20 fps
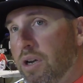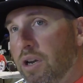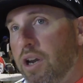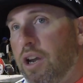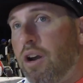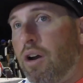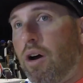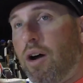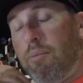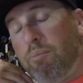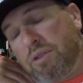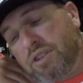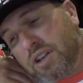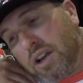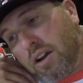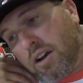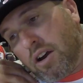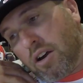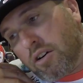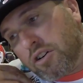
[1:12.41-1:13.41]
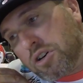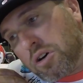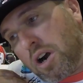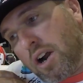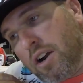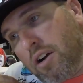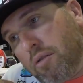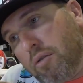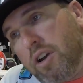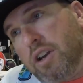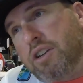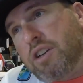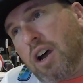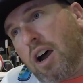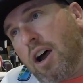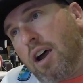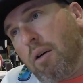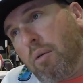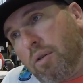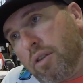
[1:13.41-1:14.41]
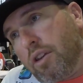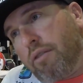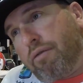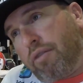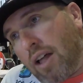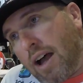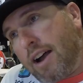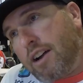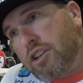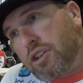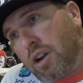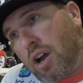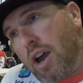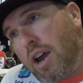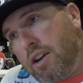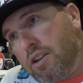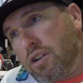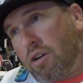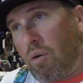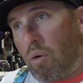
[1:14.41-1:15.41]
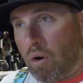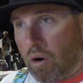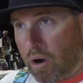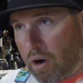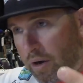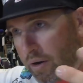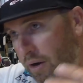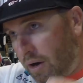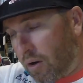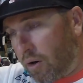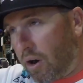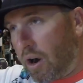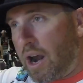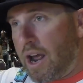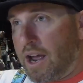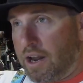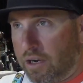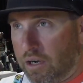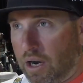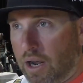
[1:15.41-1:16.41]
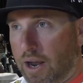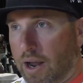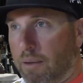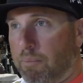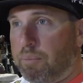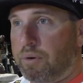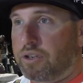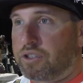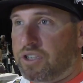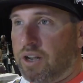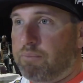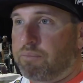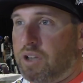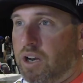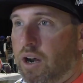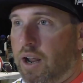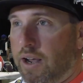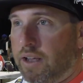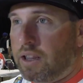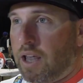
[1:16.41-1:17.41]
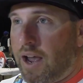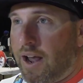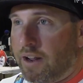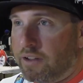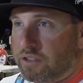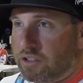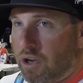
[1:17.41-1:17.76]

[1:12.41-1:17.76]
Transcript: you know, I'm sitting here trying to retie with a flashlight or a headlamp or something like that.